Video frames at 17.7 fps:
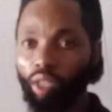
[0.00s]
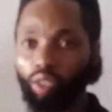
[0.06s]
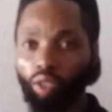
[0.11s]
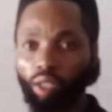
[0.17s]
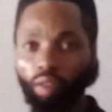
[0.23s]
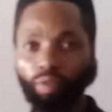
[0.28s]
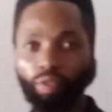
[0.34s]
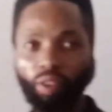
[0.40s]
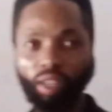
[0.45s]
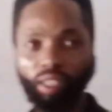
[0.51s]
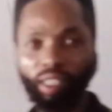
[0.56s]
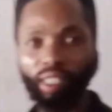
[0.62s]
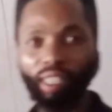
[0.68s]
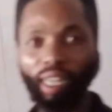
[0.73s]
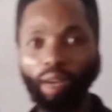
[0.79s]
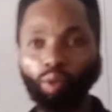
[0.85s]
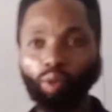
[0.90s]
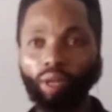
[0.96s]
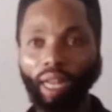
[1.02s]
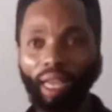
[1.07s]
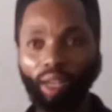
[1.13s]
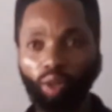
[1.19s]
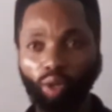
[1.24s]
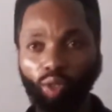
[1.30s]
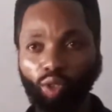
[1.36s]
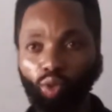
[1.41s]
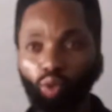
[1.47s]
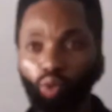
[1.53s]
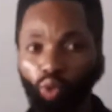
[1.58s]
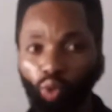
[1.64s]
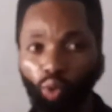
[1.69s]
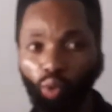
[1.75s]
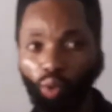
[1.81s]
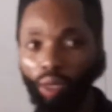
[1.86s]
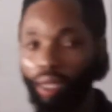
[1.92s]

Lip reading: So the first thing I would like us to do